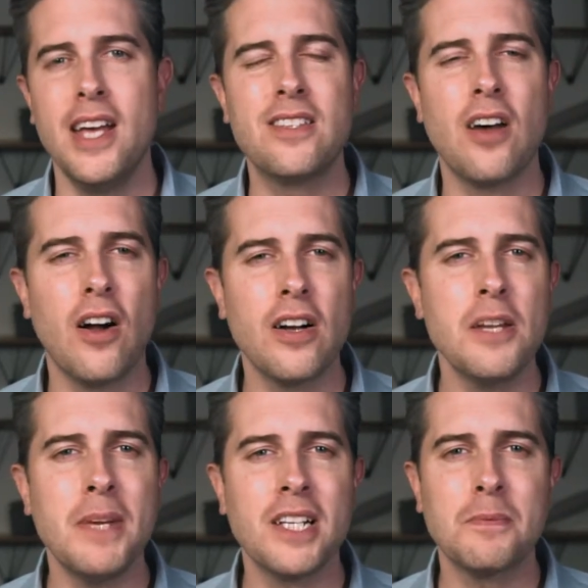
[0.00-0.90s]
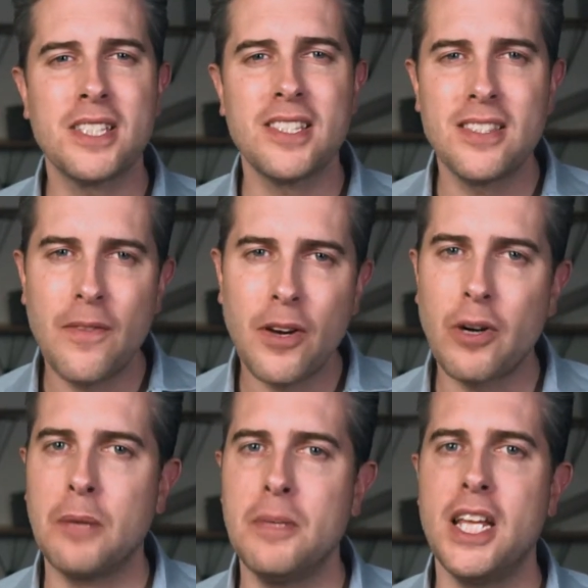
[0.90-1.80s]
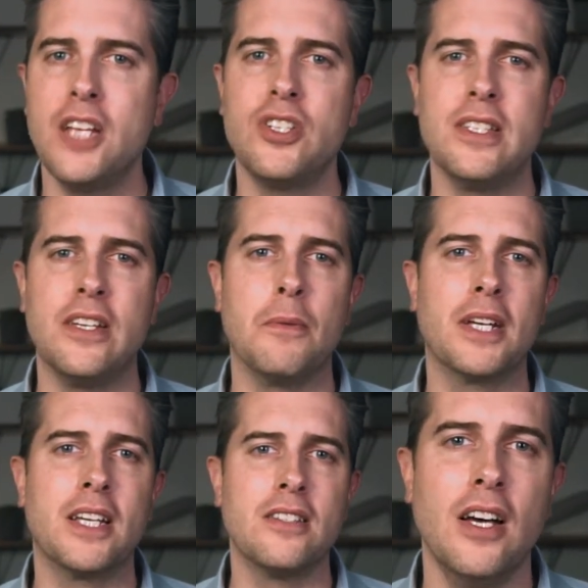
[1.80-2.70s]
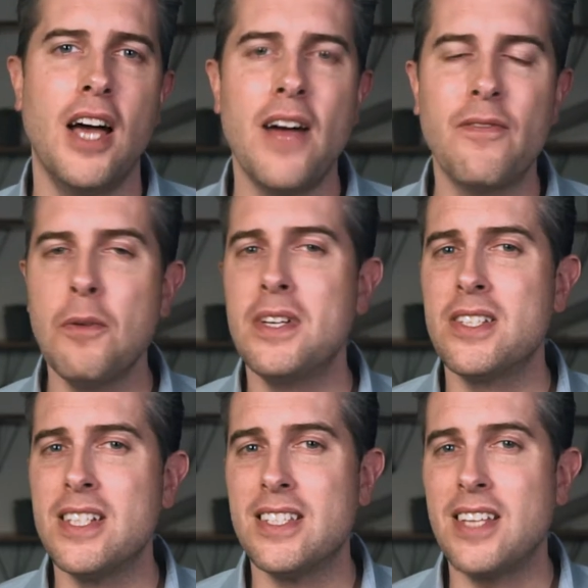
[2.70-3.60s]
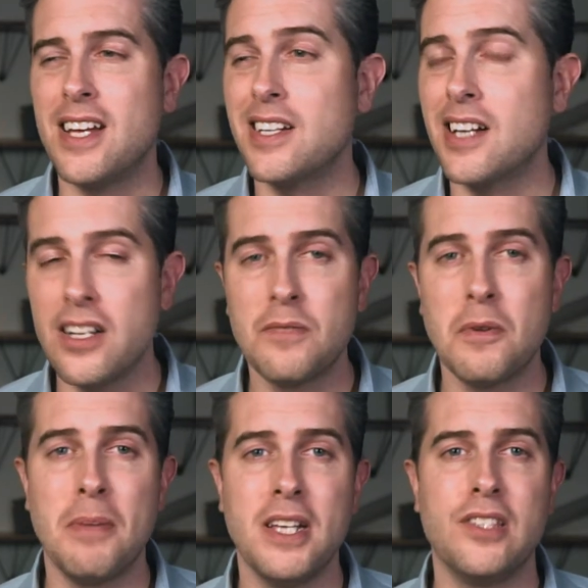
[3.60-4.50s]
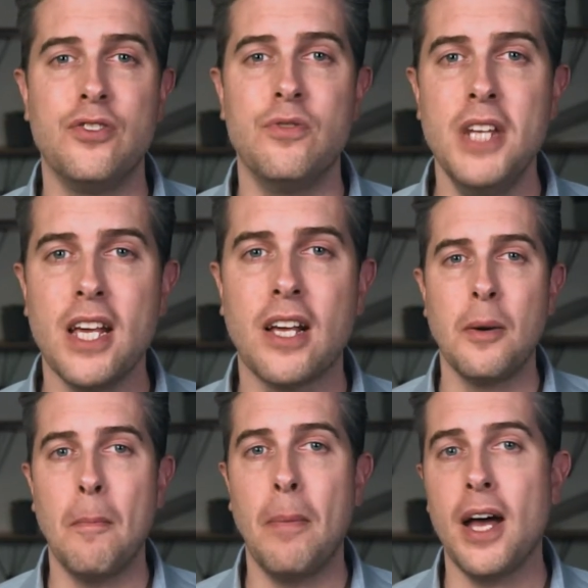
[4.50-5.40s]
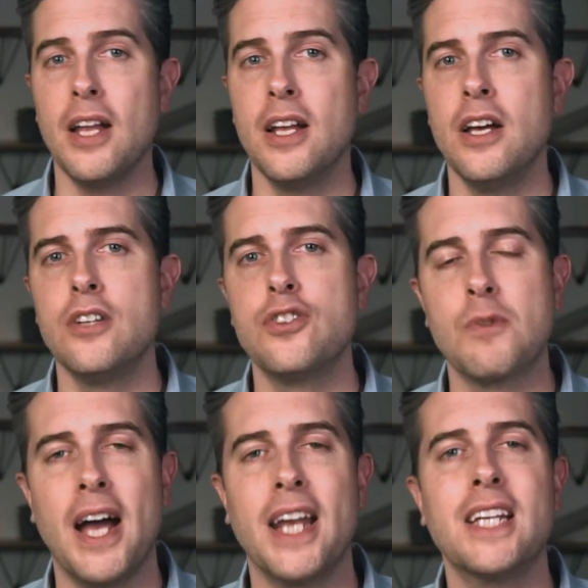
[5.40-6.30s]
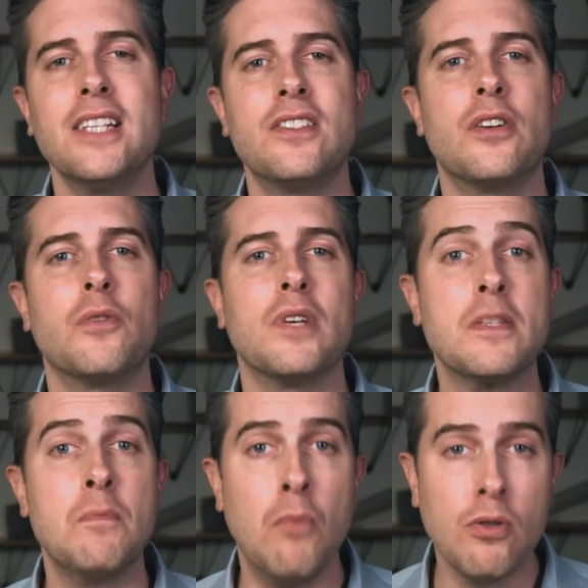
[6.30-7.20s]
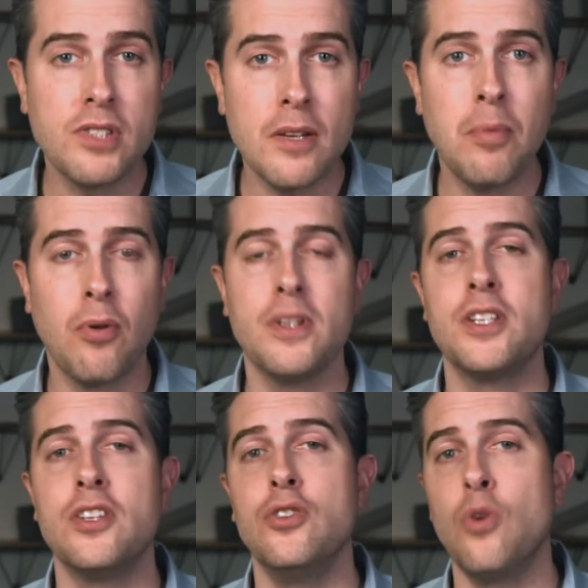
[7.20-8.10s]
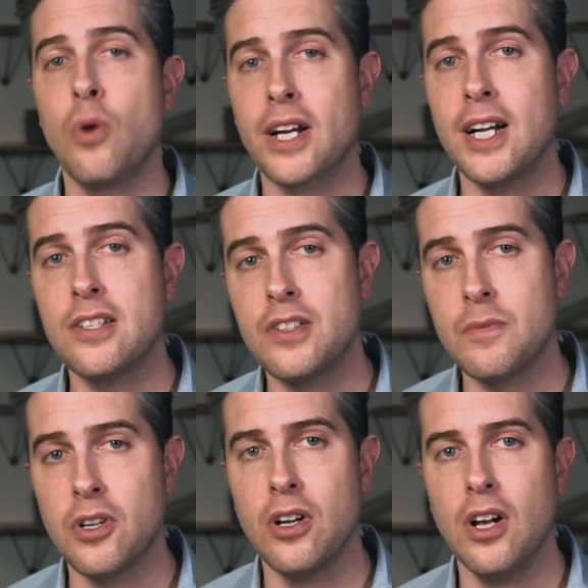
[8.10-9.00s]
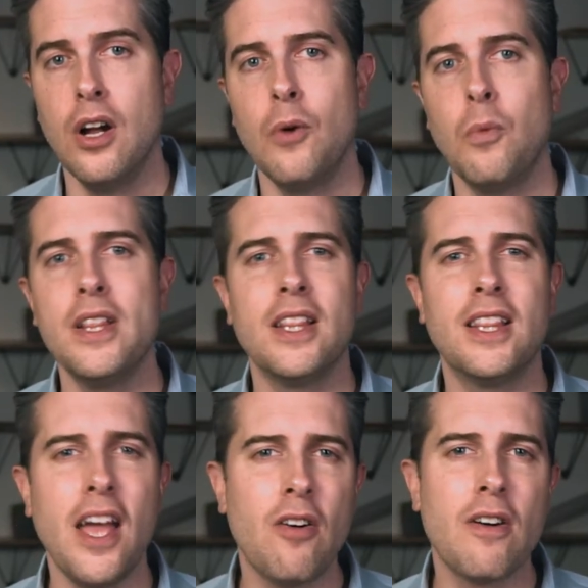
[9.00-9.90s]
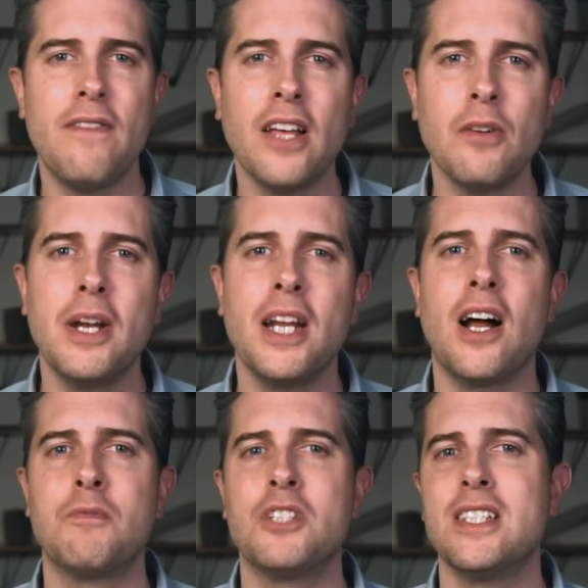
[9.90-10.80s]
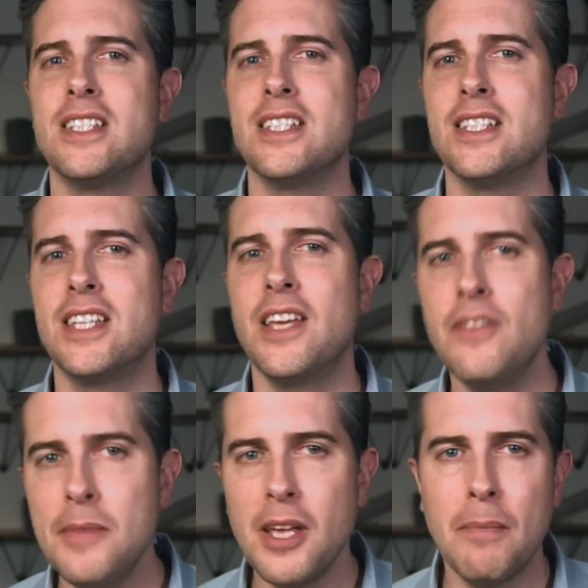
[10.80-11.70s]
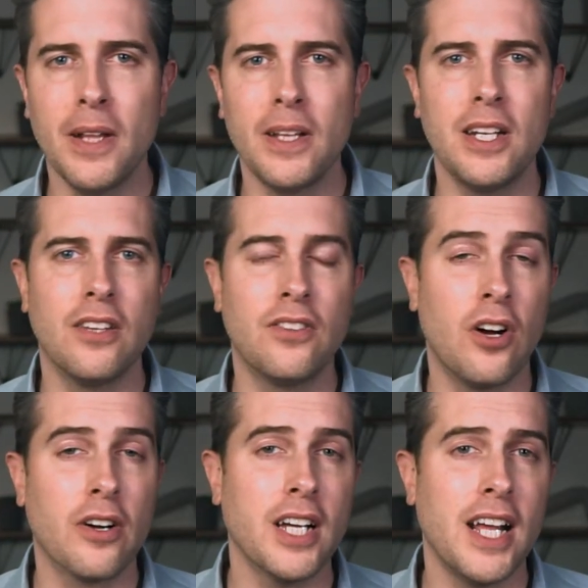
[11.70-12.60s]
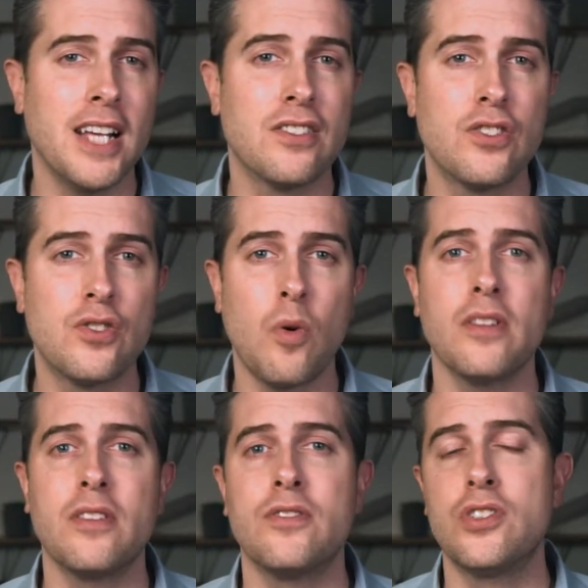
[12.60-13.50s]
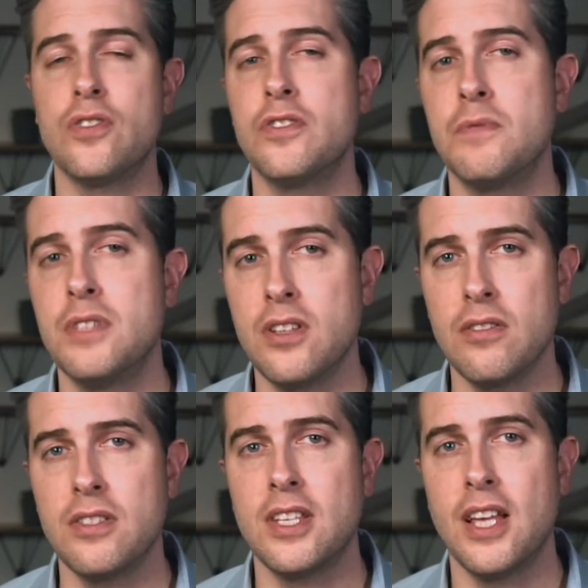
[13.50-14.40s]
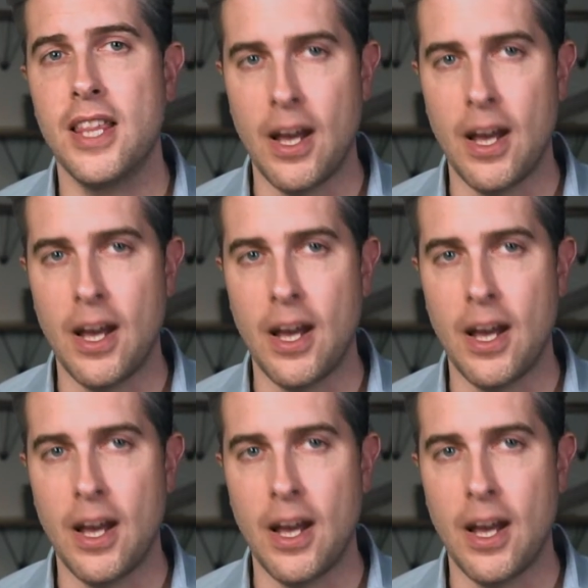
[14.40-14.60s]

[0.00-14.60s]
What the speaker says: It's hard to make specific recommendations here because every business and customer base is unique, but try to consider what's most important to your customer when they are evaluating options and give them the ability to target and sort their search results that